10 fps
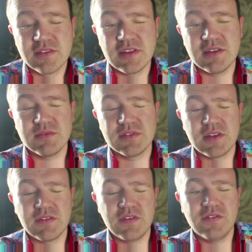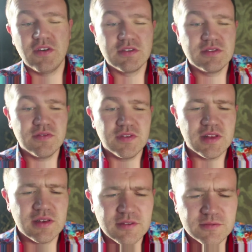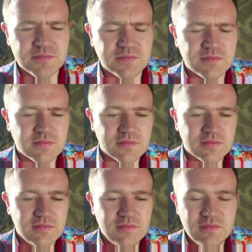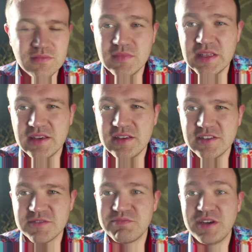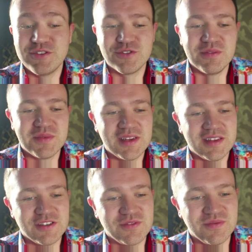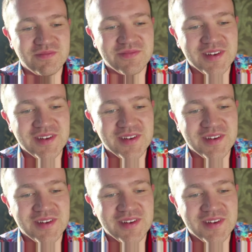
I think that was like 3000 for the, the kind of special limited edition